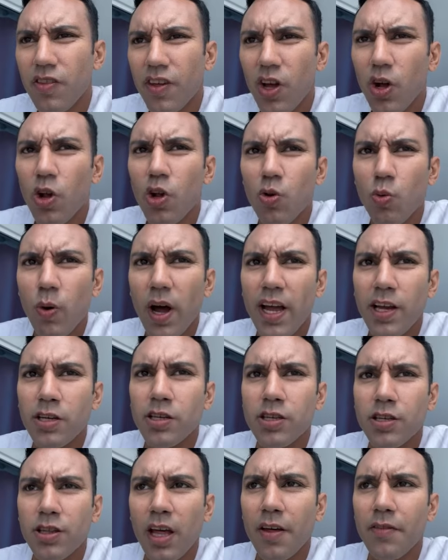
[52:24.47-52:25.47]
They all
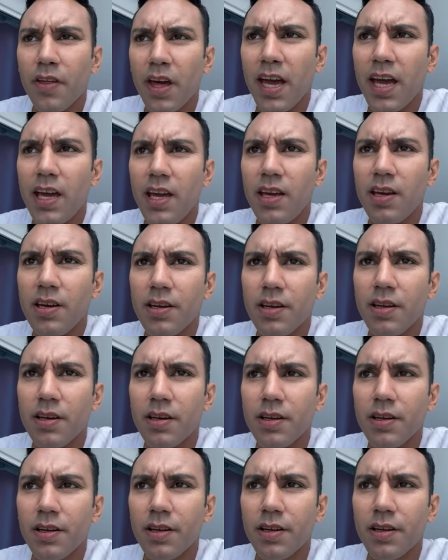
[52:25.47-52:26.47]
wish that they
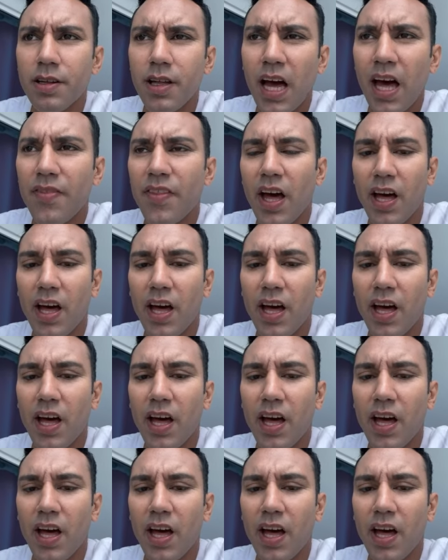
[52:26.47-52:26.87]
had